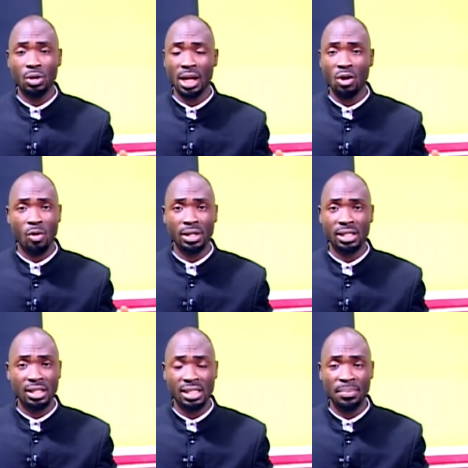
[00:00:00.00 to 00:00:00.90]
you can
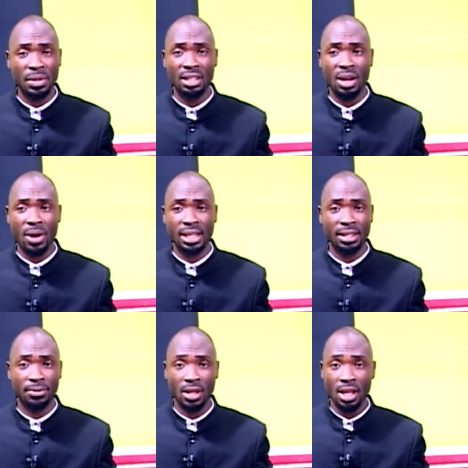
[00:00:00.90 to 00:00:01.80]
always send me the
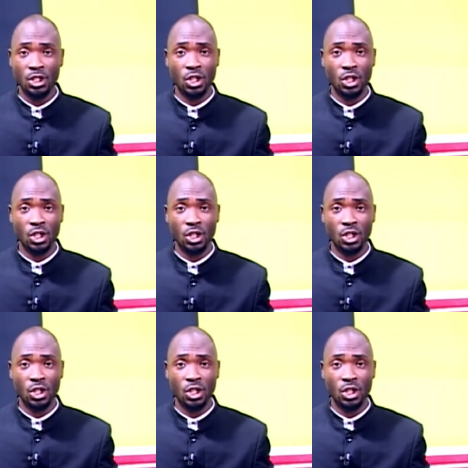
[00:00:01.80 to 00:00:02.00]
directive.